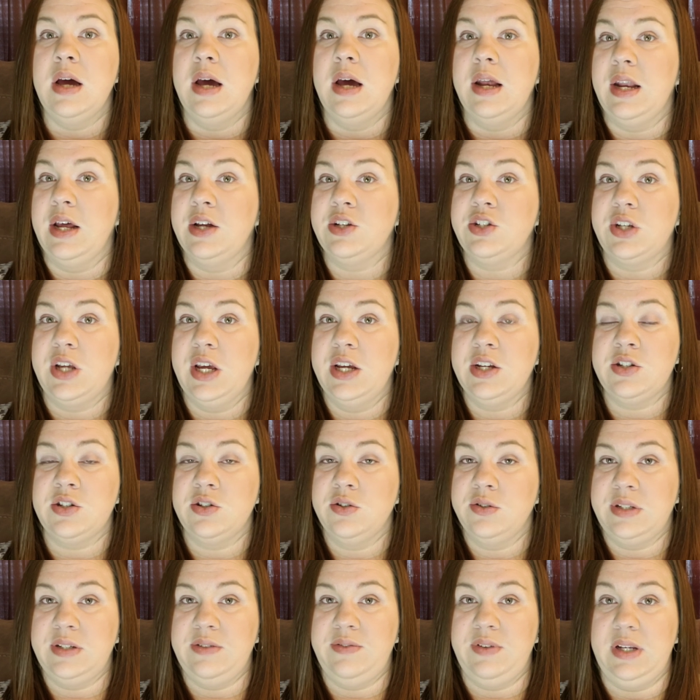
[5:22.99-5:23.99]
an
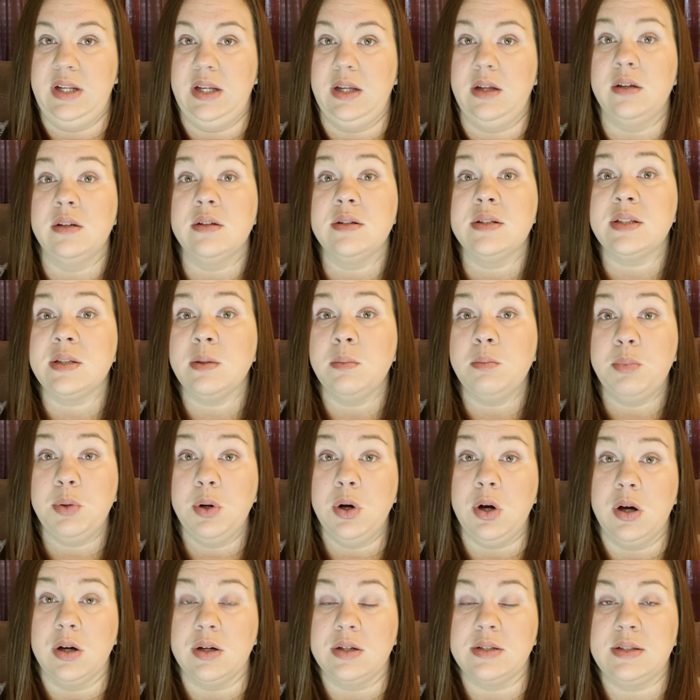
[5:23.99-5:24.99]
educational DVD, some
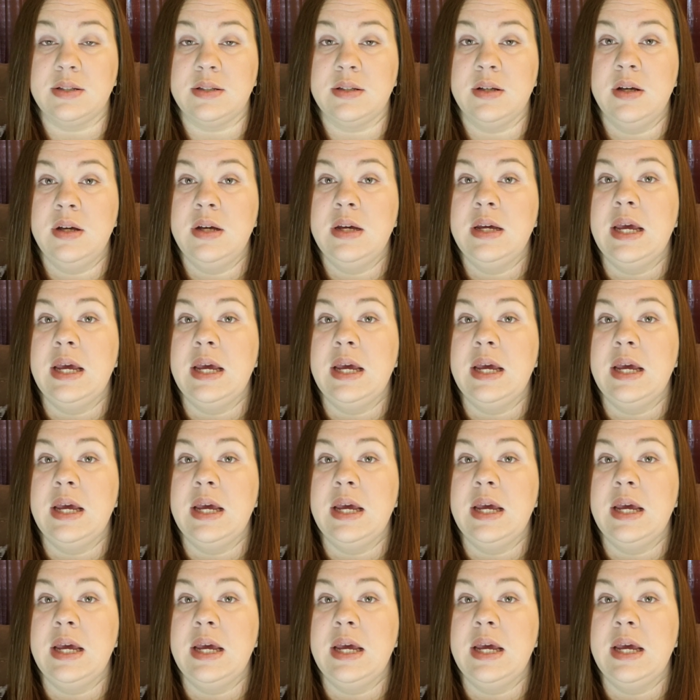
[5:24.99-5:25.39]
books.